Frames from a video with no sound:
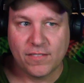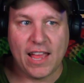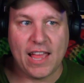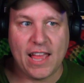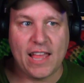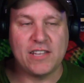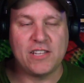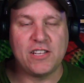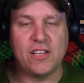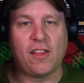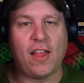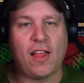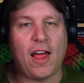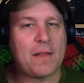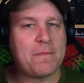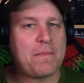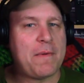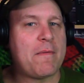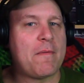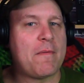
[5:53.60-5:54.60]
And a lot
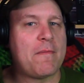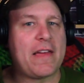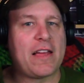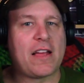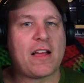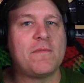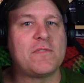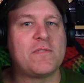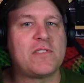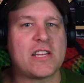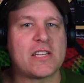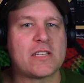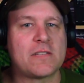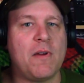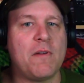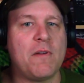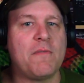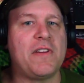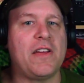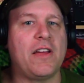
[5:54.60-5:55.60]
of people may come to this
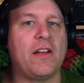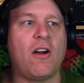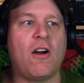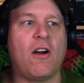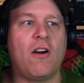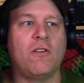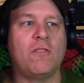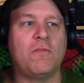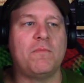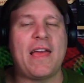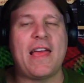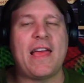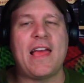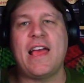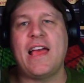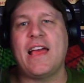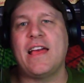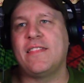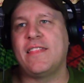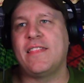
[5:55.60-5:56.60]
movie and go,
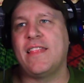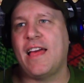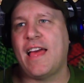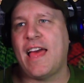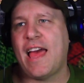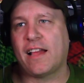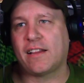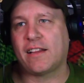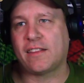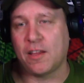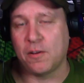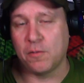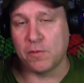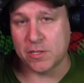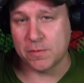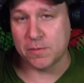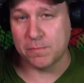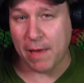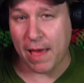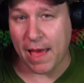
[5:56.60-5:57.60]
man, the acting
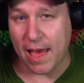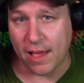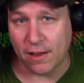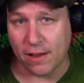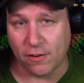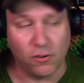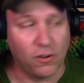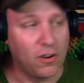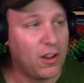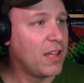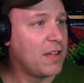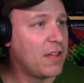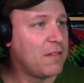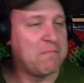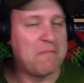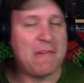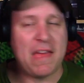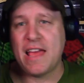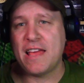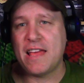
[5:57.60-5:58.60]
was bad, or
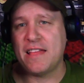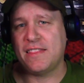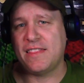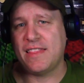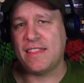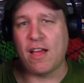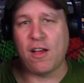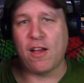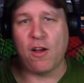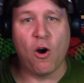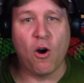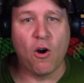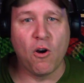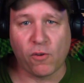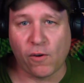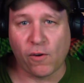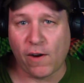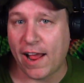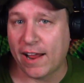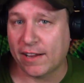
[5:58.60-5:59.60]
man, they
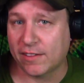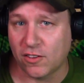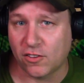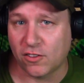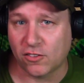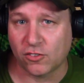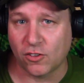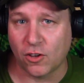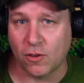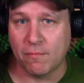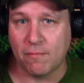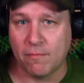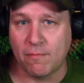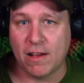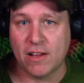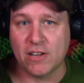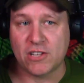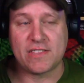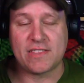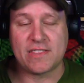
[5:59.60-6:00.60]
overacted so
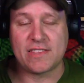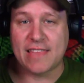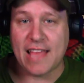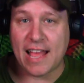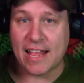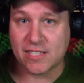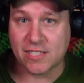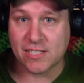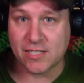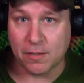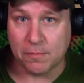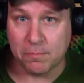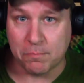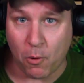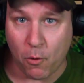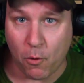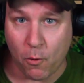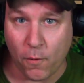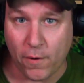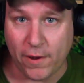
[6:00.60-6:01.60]
much. That's the
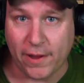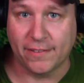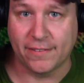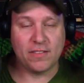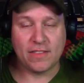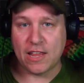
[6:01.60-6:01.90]
point.